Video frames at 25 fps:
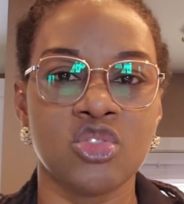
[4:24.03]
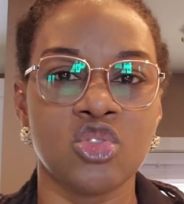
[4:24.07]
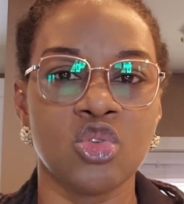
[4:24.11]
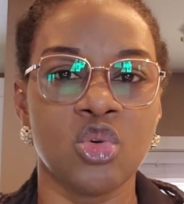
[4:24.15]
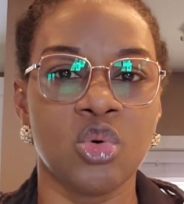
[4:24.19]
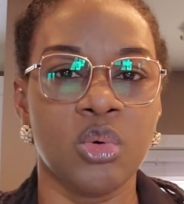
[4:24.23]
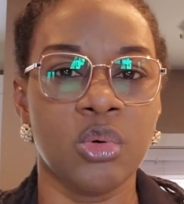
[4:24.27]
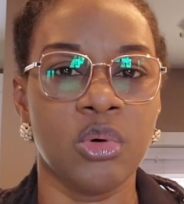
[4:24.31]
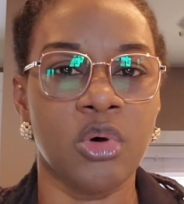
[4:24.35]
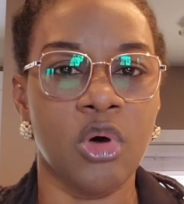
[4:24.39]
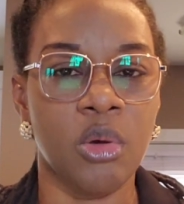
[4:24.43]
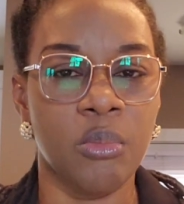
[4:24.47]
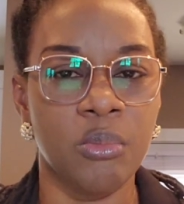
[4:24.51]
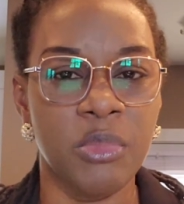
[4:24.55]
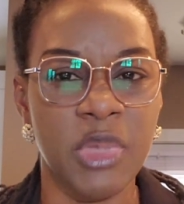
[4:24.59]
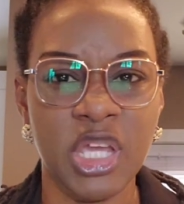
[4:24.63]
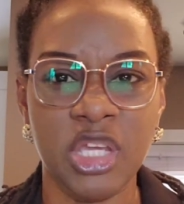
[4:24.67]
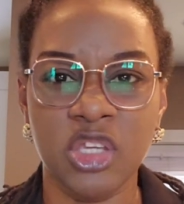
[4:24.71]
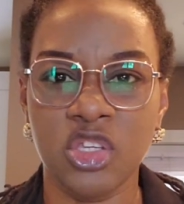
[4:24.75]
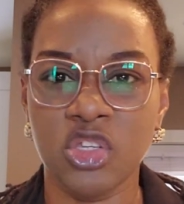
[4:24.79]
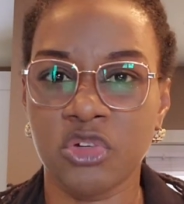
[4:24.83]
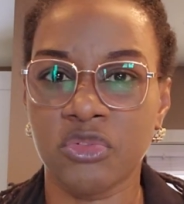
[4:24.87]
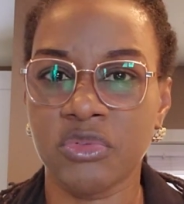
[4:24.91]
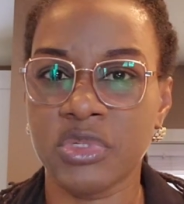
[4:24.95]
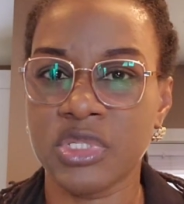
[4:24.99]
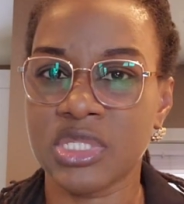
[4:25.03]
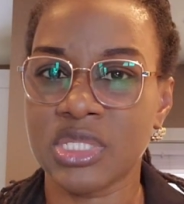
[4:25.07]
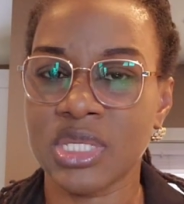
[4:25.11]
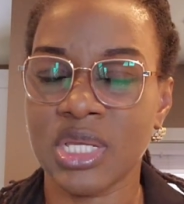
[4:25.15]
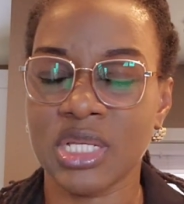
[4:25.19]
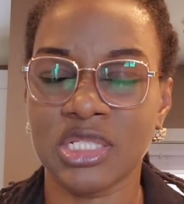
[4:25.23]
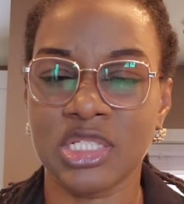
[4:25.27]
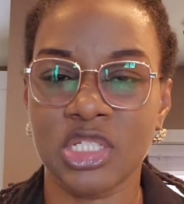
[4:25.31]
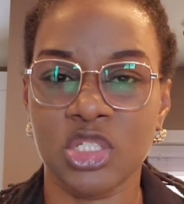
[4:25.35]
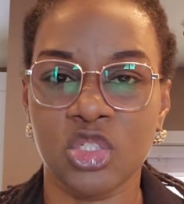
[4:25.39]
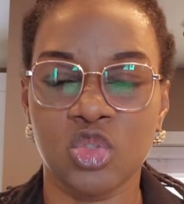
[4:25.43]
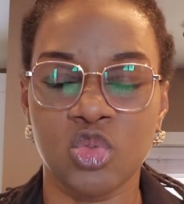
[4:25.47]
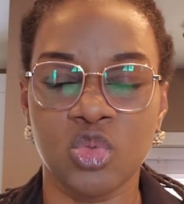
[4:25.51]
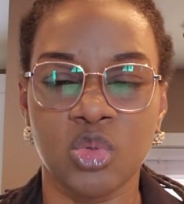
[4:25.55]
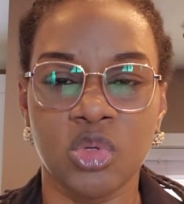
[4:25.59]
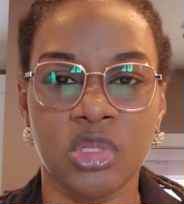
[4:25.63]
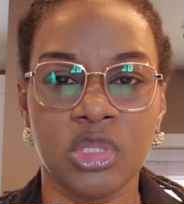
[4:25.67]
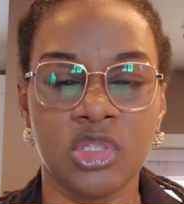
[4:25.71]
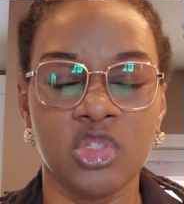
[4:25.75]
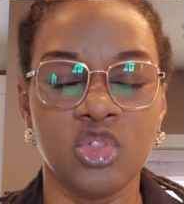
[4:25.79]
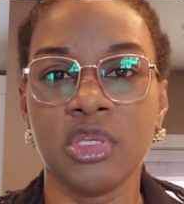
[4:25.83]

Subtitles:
So make your research as well.